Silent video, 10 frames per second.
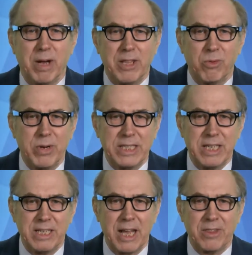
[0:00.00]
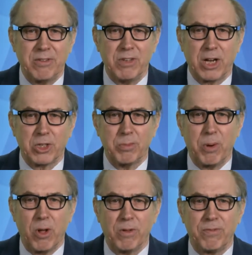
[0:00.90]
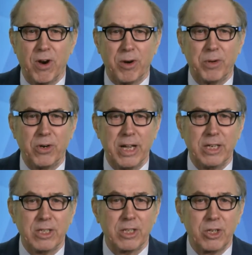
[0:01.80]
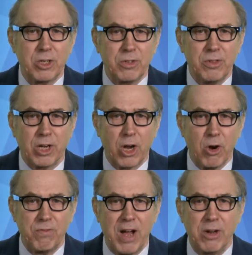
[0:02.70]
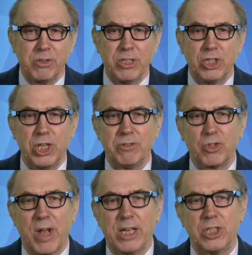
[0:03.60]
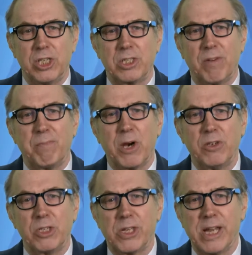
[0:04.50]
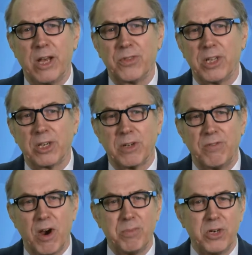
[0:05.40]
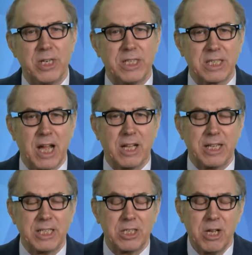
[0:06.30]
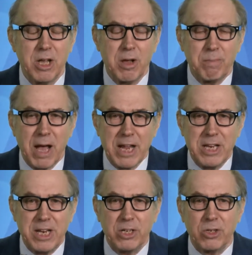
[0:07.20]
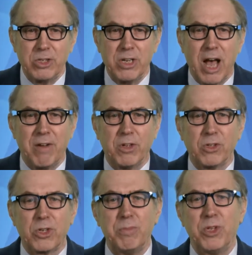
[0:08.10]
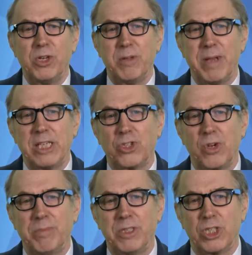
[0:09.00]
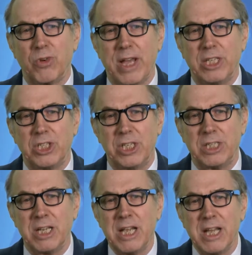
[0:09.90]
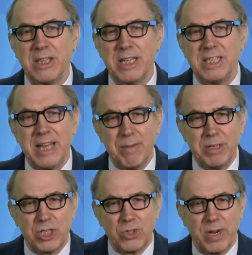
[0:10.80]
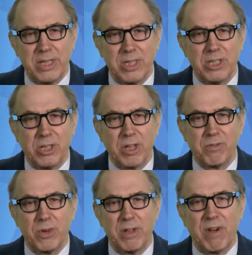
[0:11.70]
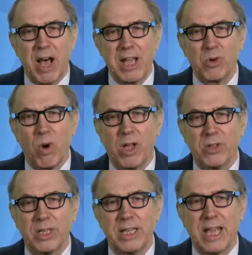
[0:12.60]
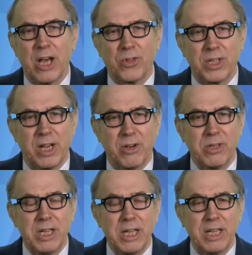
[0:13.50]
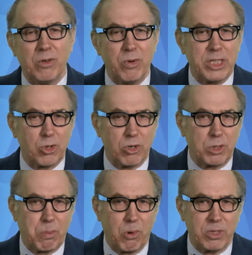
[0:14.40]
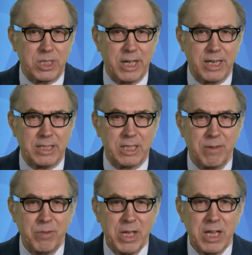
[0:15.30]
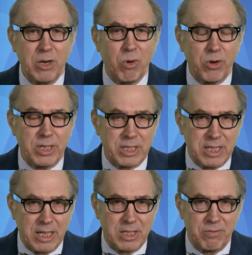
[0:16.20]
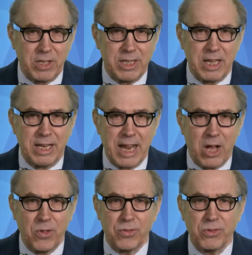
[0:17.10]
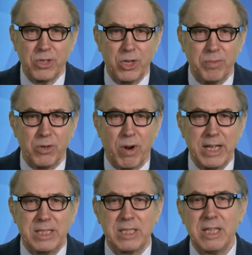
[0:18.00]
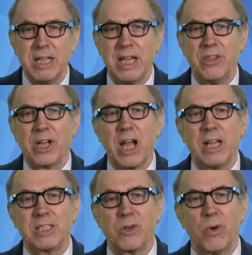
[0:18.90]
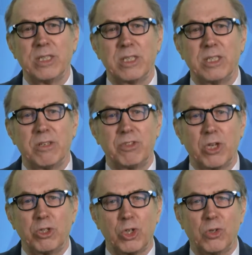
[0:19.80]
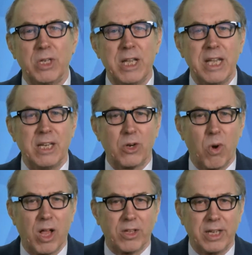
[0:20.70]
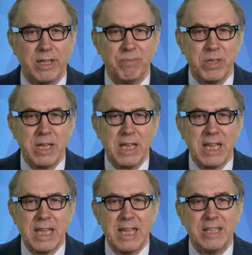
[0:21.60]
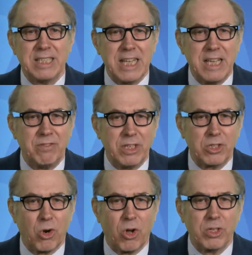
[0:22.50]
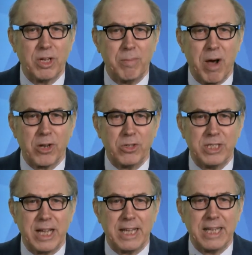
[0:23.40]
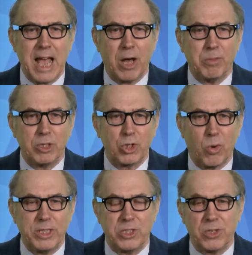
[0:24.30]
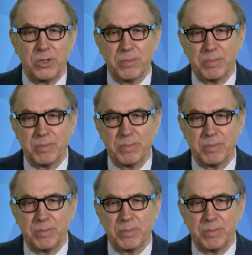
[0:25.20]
by the recent death of Dr. Paul Farmer, and the co-founder and chief strategist of Partners in Health. Dr. Farmer and his colleagues pioneered novel community-based treatment strategies that demonstrate the delivery of high-quality healthcare in resource-poor settings. He wrote extensively on health, human rights, and the consequences of social inequality. He is even called a modern-day Albert Schweitzer.